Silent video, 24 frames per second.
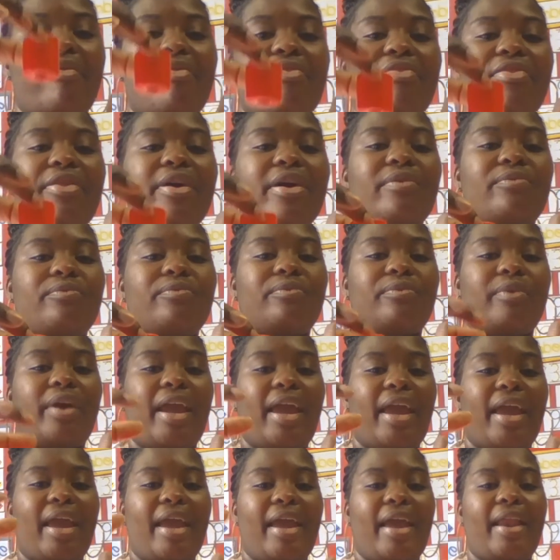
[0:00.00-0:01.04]
the
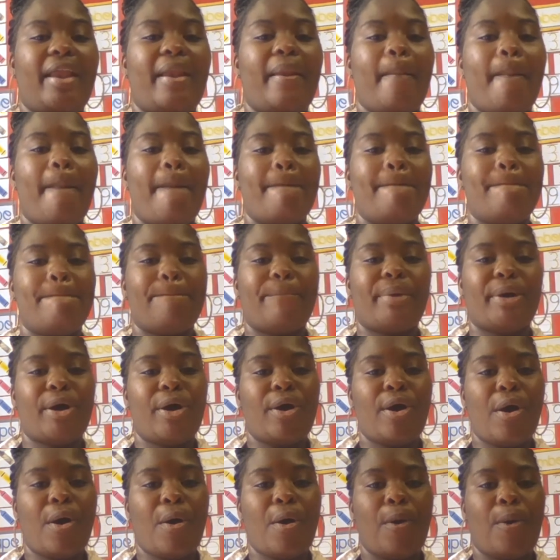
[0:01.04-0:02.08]
red
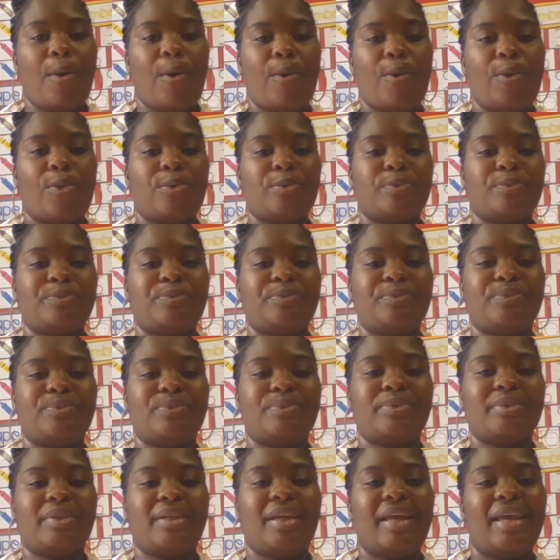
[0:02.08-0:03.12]
bowl.
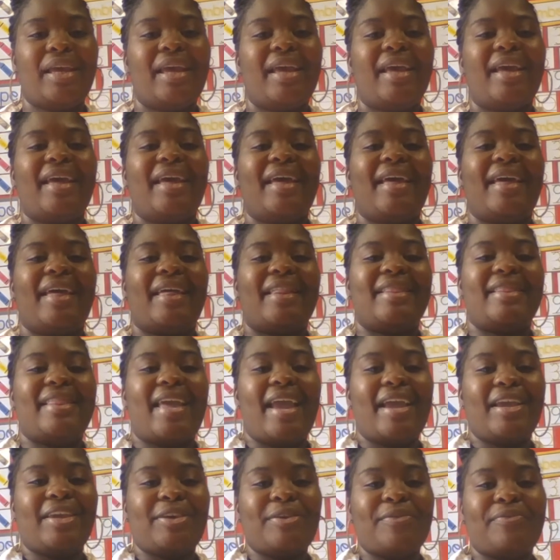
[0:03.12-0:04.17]

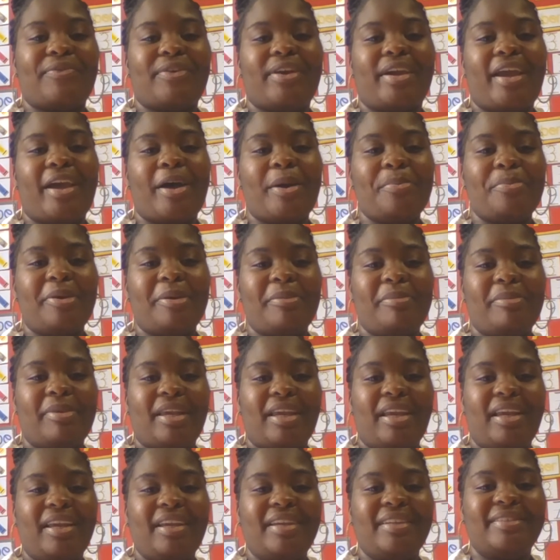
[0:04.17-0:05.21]
Thank you for helping
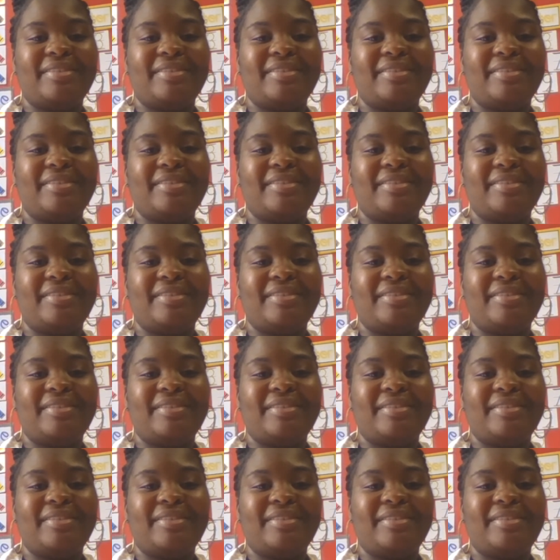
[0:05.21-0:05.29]
me.